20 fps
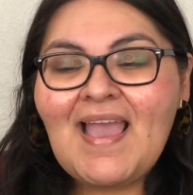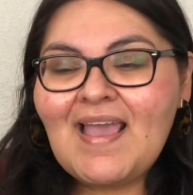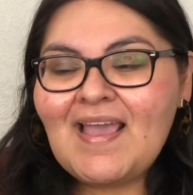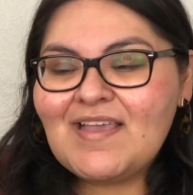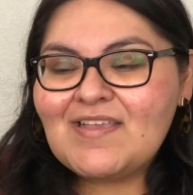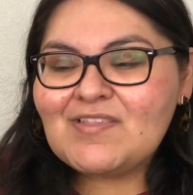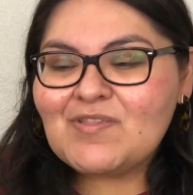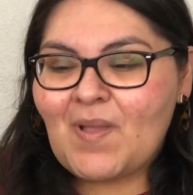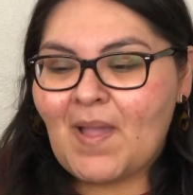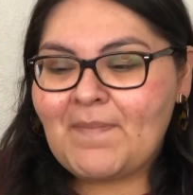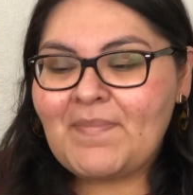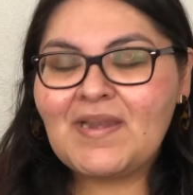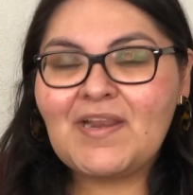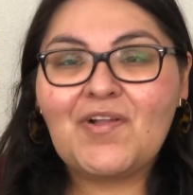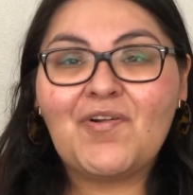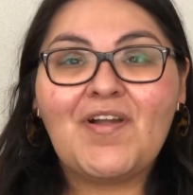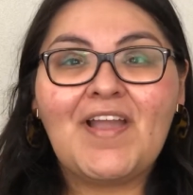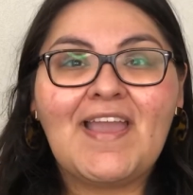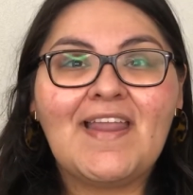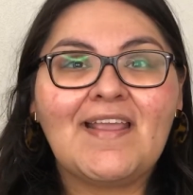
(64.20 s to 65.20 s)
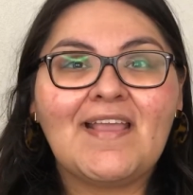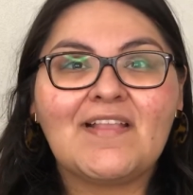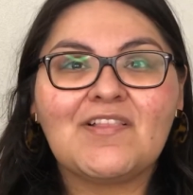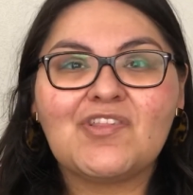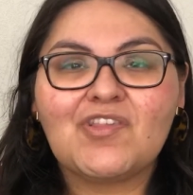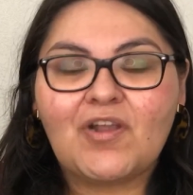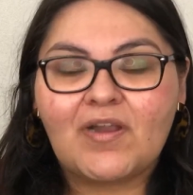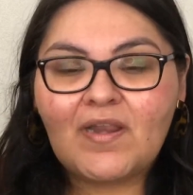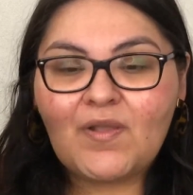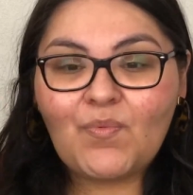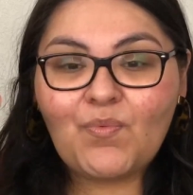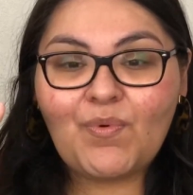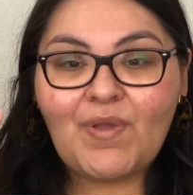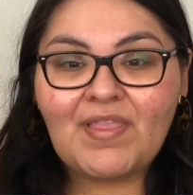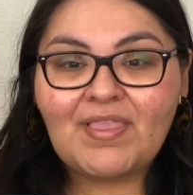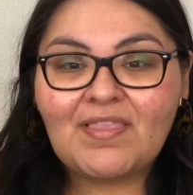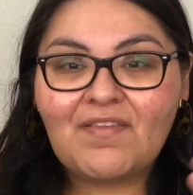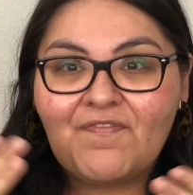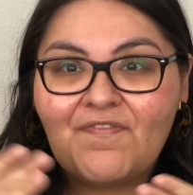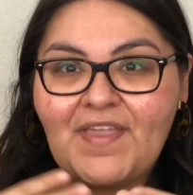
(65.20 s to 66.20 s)
So I'm gonna go ahead and get started
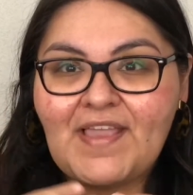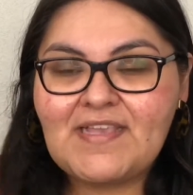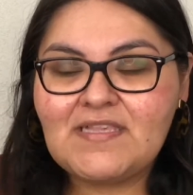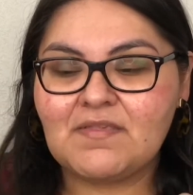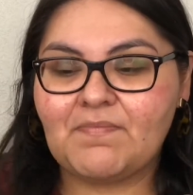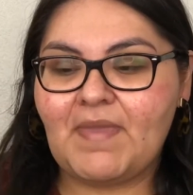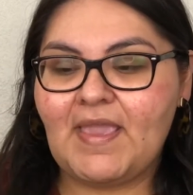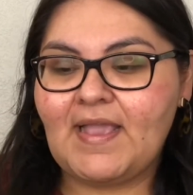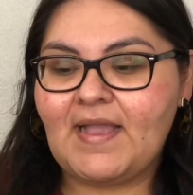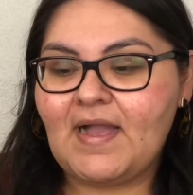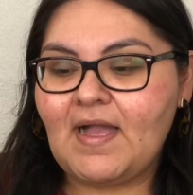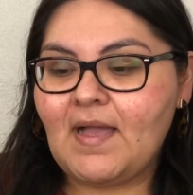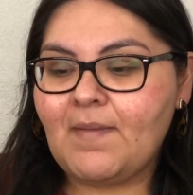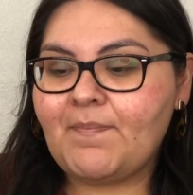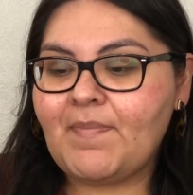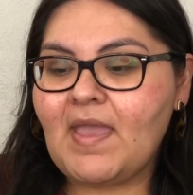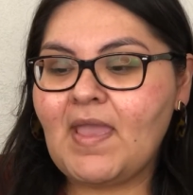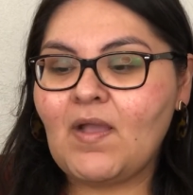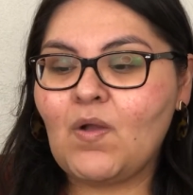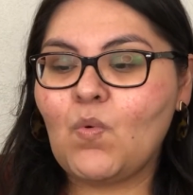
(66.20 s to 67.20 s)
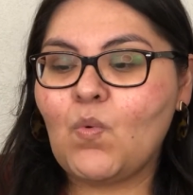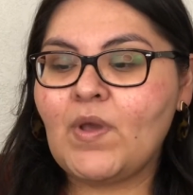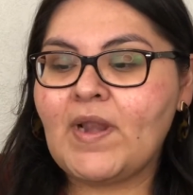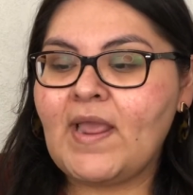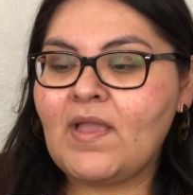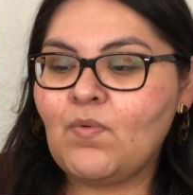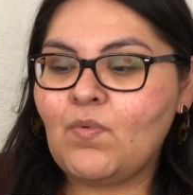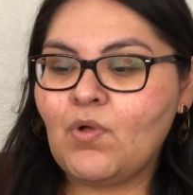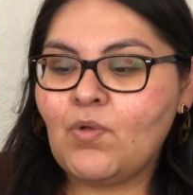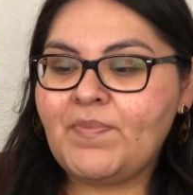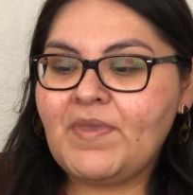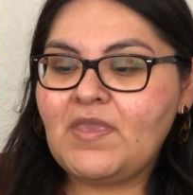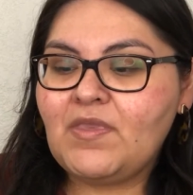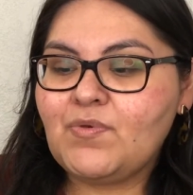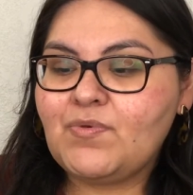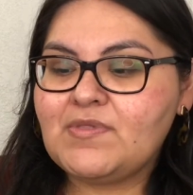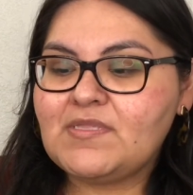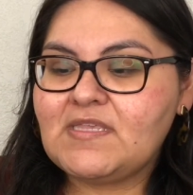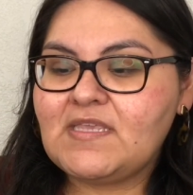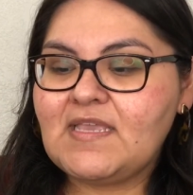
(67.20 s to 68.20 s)
with the face makeup, and what I will be
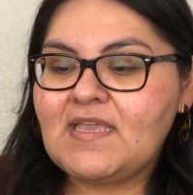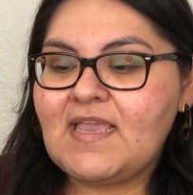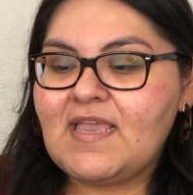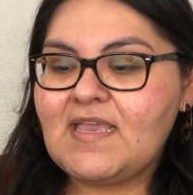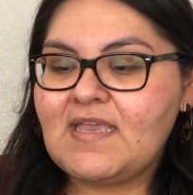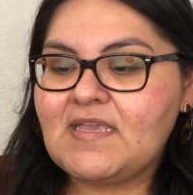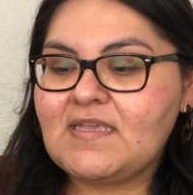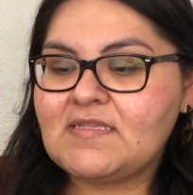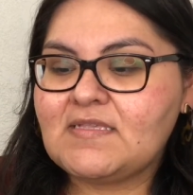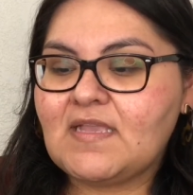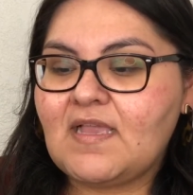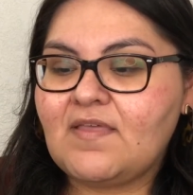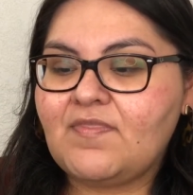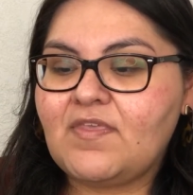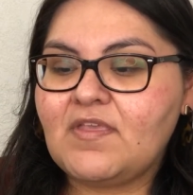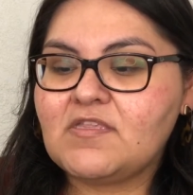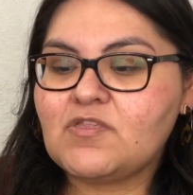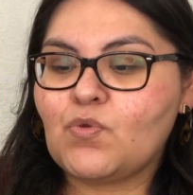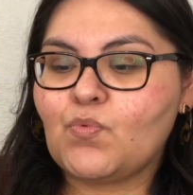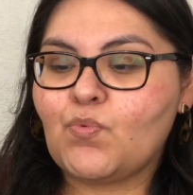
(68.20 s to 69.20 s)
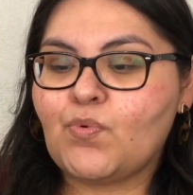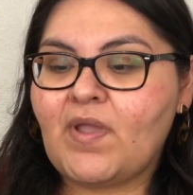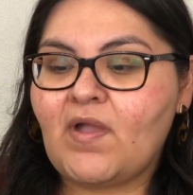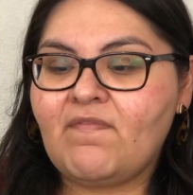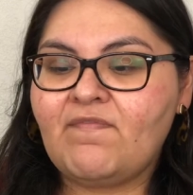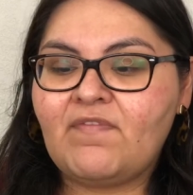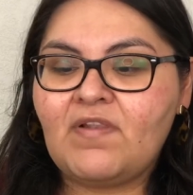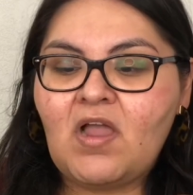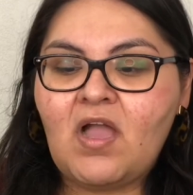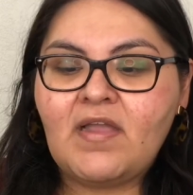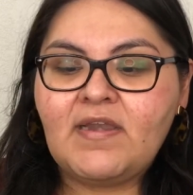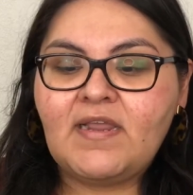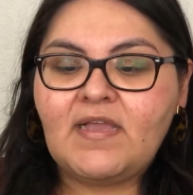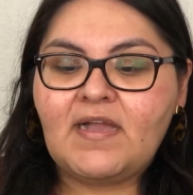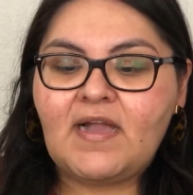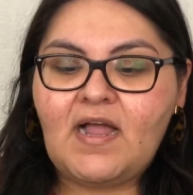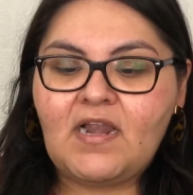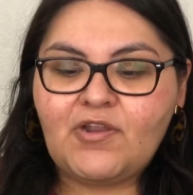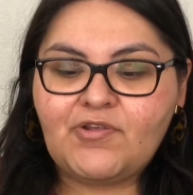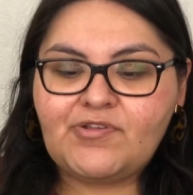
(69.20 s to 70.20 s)
using is this Revlon
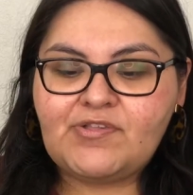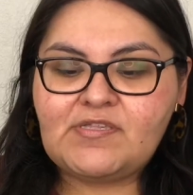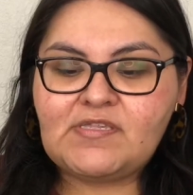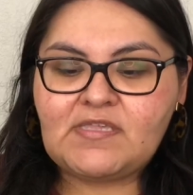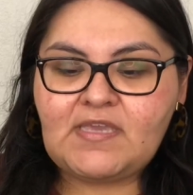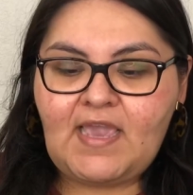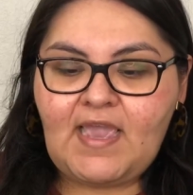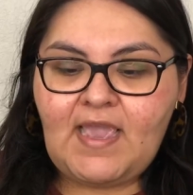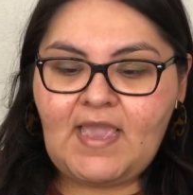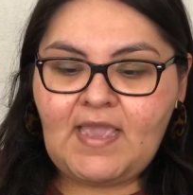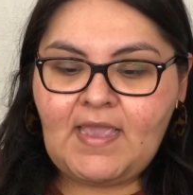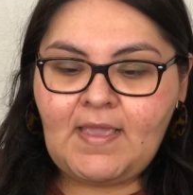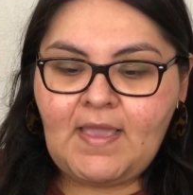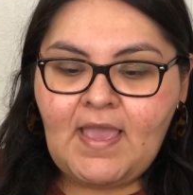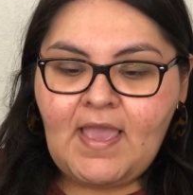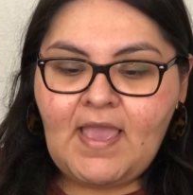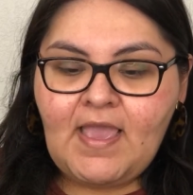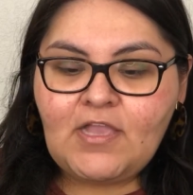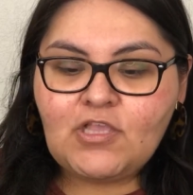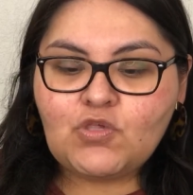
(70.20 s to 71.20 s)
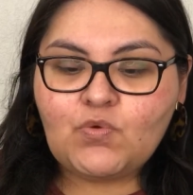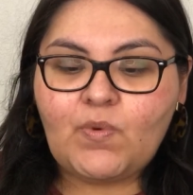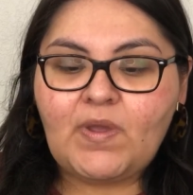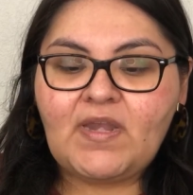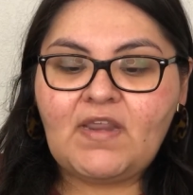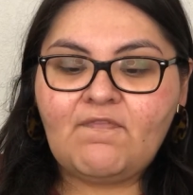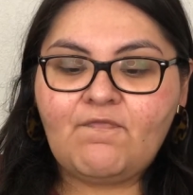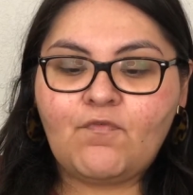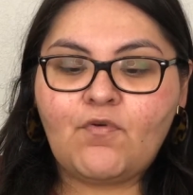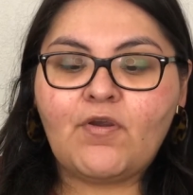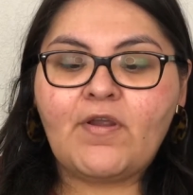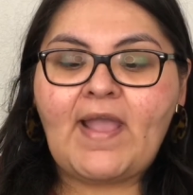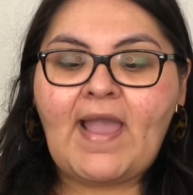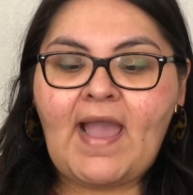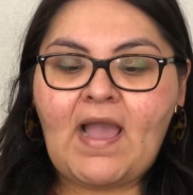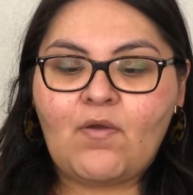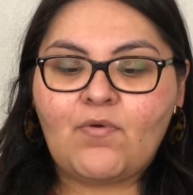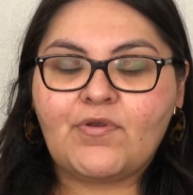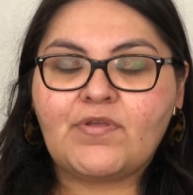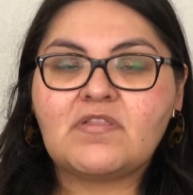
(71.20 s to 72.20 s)
Color Stay 24
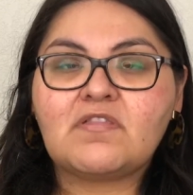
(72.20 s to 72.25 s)
Hours